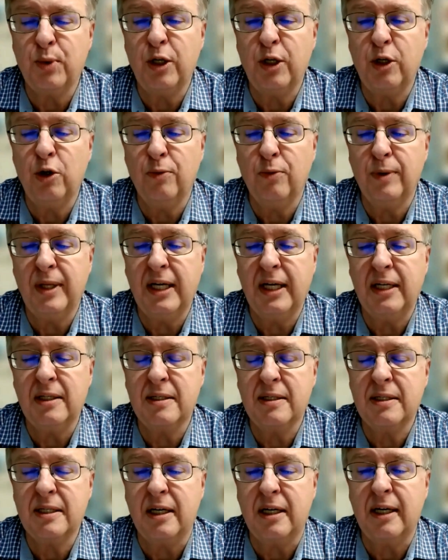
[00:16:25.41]
well over
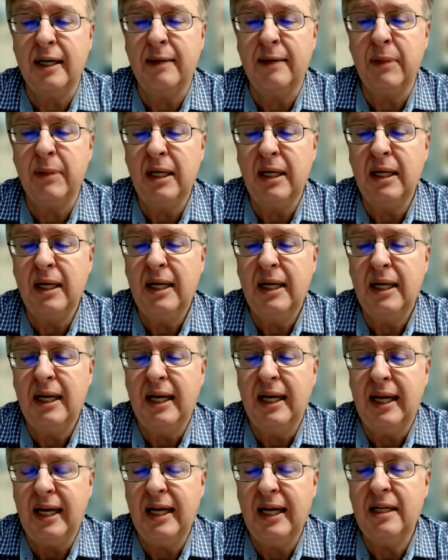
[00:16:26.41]
this time.
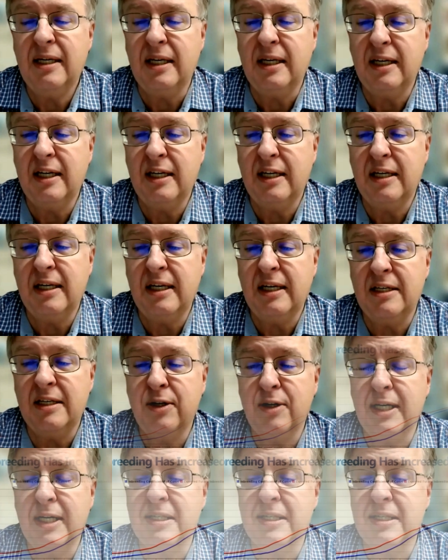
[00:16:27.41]
And as you can